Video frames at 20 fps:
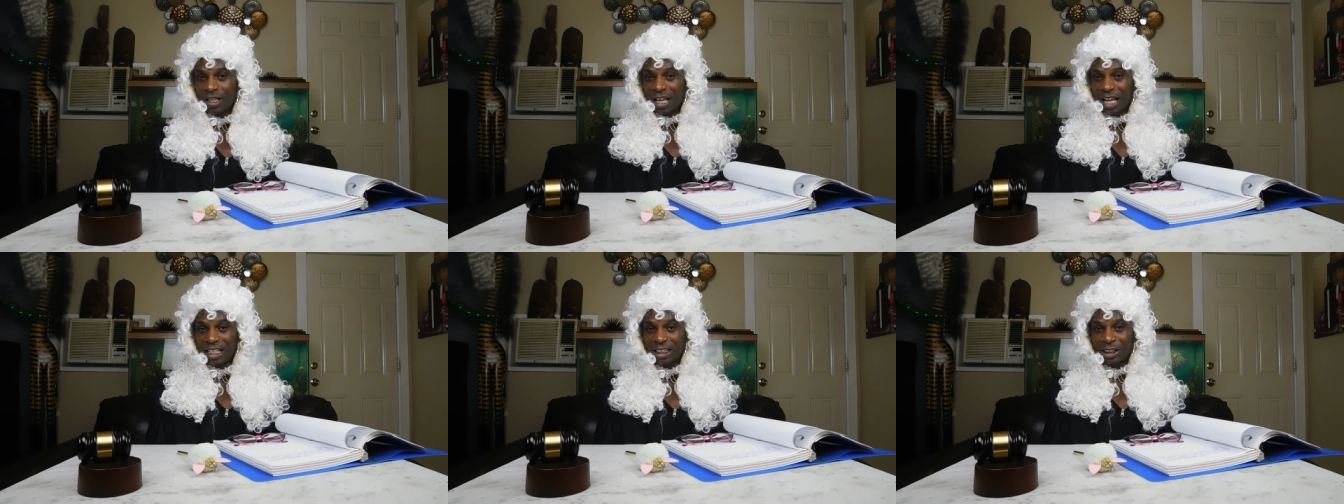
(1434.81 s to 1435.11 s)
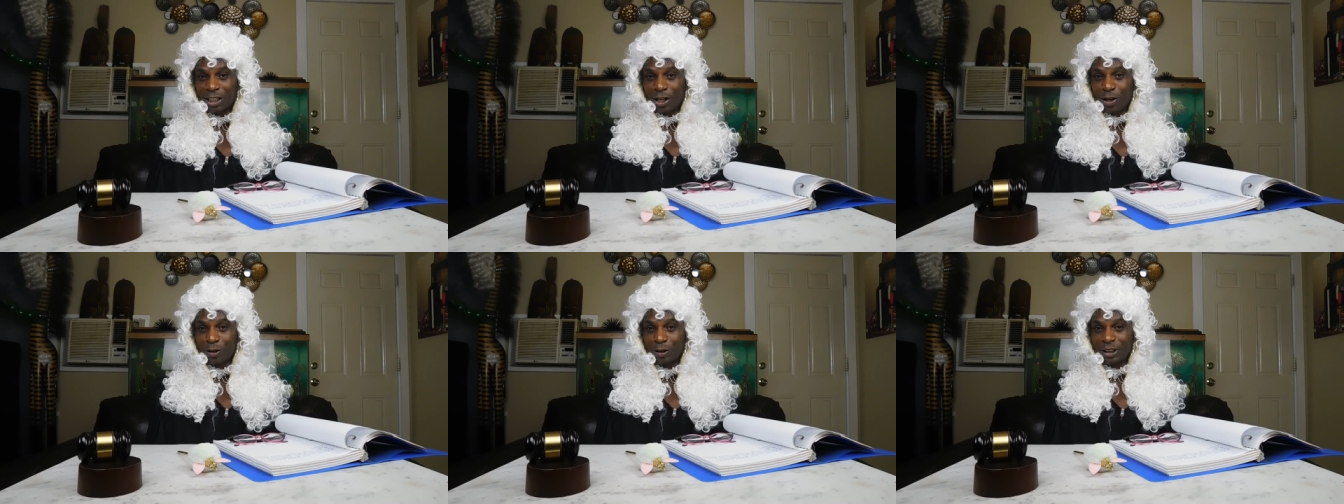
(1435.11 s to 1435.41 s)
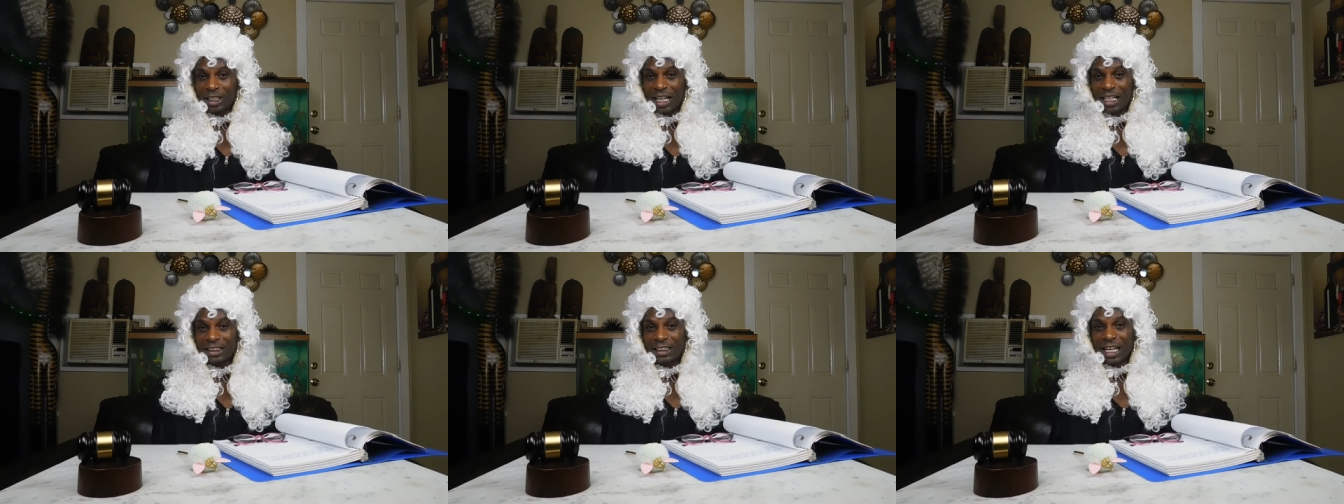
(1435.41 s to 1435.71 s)
Case closed.
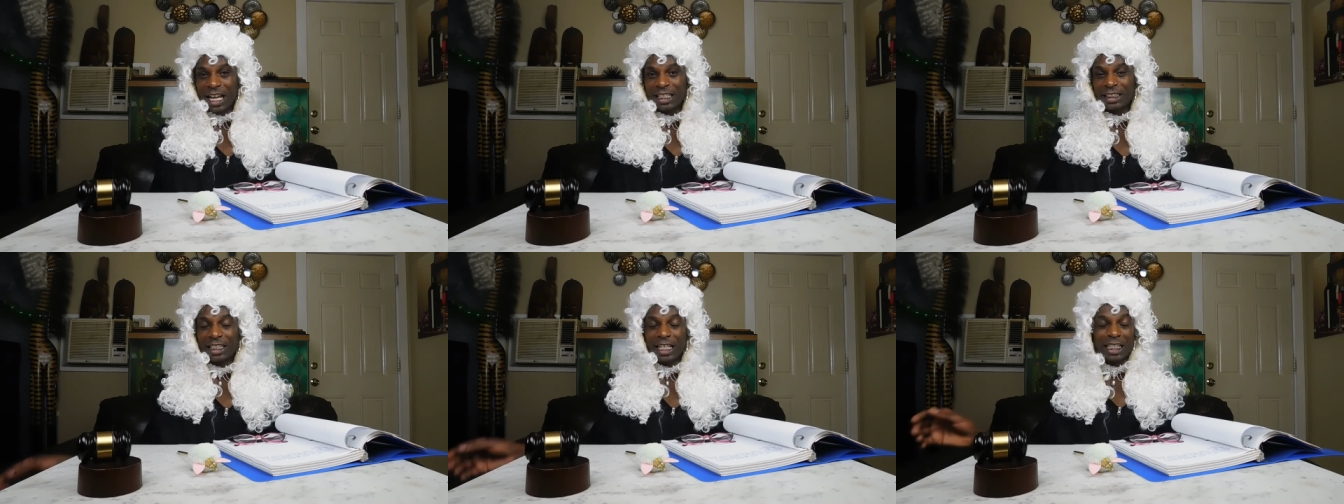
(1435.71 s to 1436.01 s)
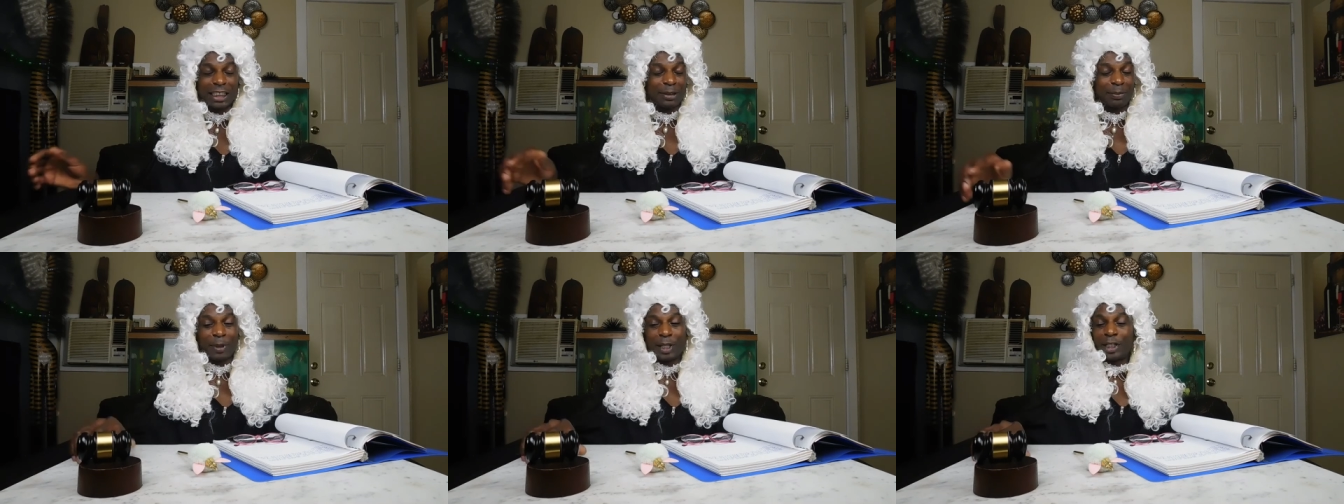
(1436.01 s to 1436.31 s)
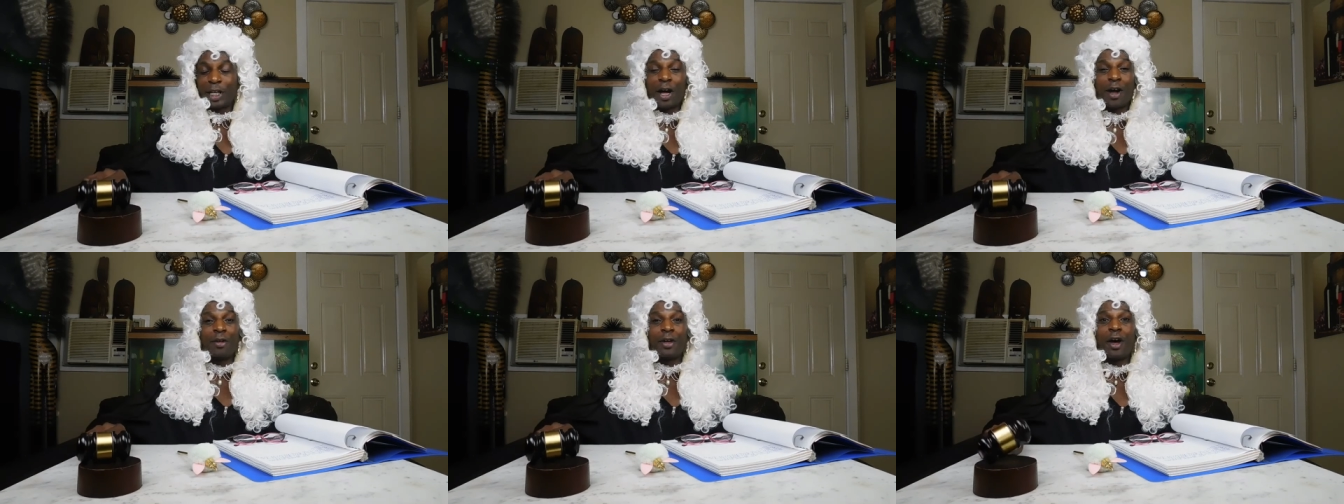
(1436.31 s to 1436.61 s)
Next case, let's
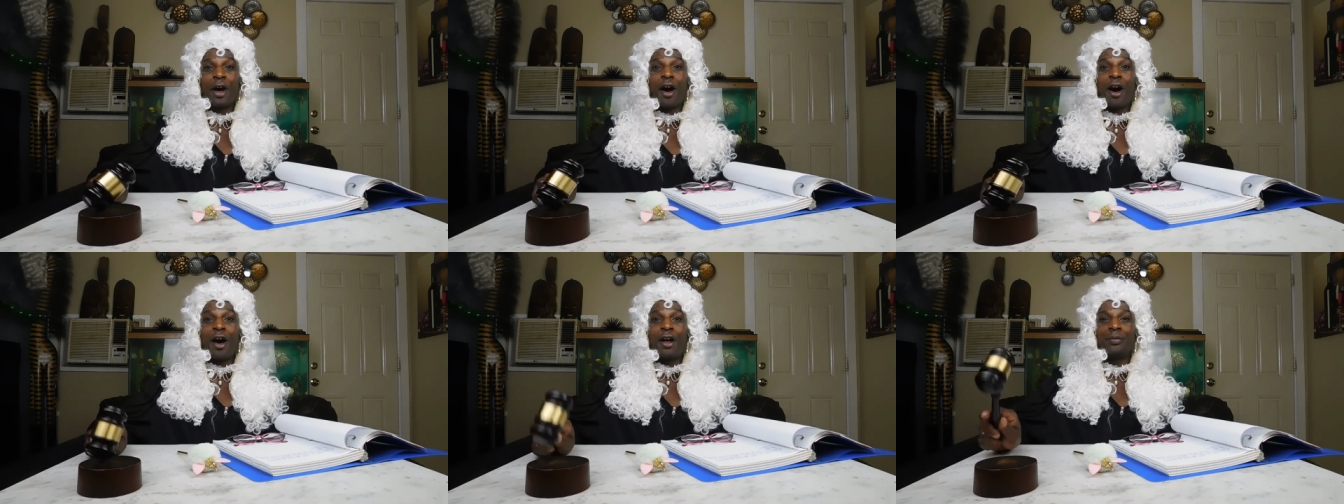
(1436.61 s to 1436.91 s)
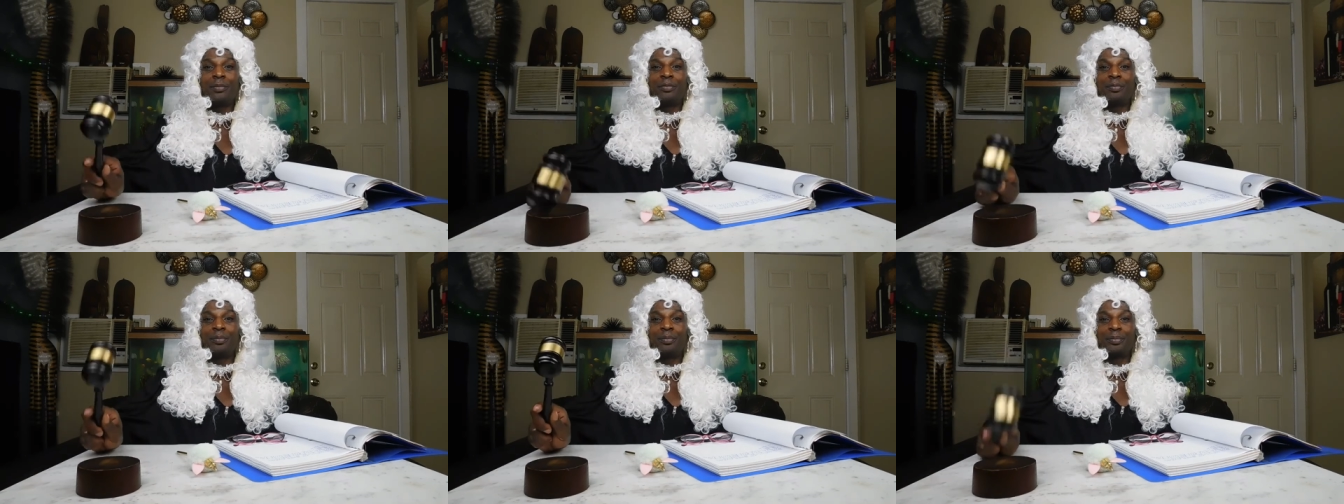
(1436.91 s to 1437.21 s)
speak on the up.